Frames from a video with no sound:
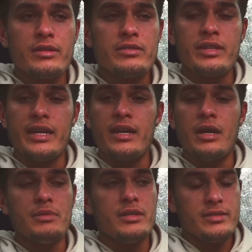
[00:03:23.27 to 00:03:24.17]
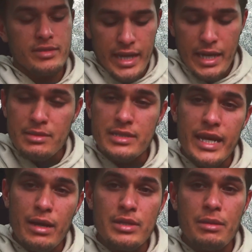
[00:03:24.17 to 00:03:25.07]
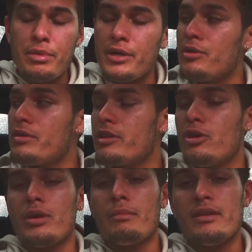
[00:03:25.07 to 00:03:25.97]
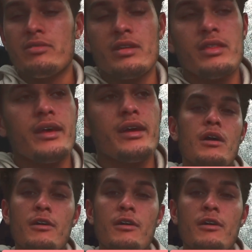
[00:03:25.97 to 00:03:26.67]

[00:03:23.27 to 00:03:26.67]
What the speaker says: stay up to date with the build. You don't want to miss anything.